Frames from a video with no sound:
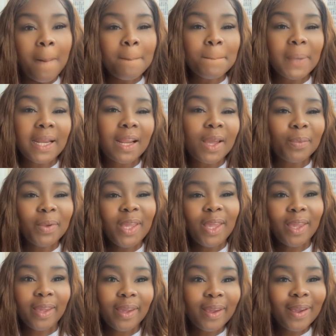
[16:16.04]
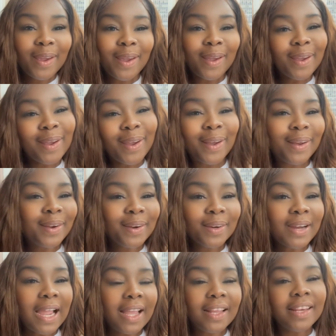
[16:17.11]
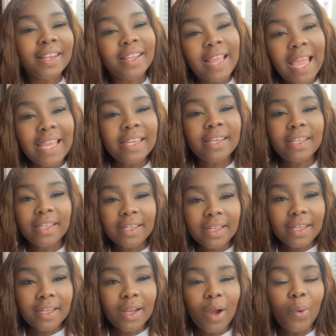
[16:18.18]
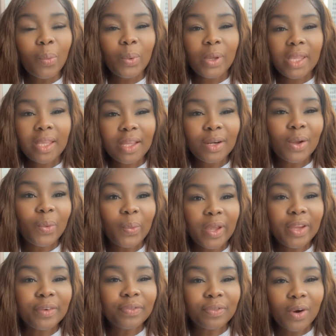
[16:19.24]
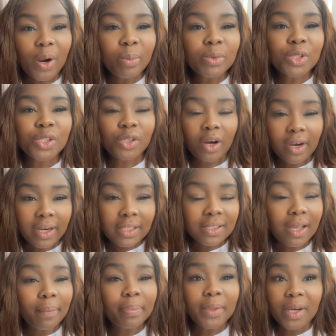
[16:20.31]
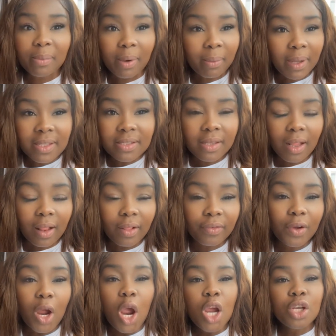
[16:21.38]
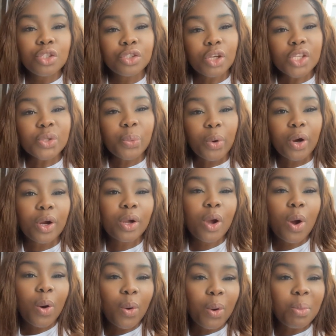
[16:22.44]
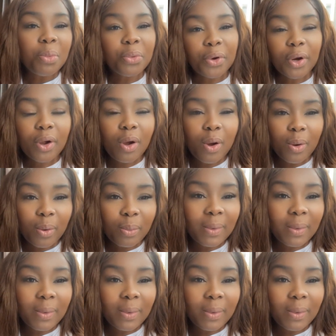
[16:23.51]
But I'm here. I need I needed a weekend away from Charlotte. I'm there by myself. Just work, home, work, home.